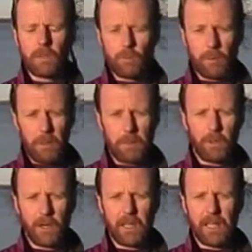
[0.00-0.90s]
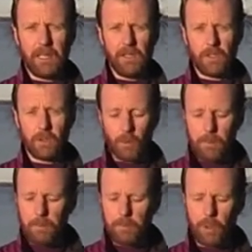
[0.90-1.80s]
Remember again to grip
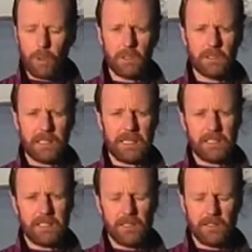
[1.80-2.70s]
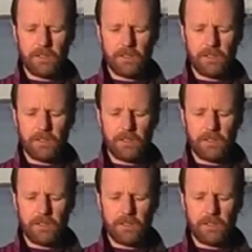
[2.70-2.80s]
the pole lightly.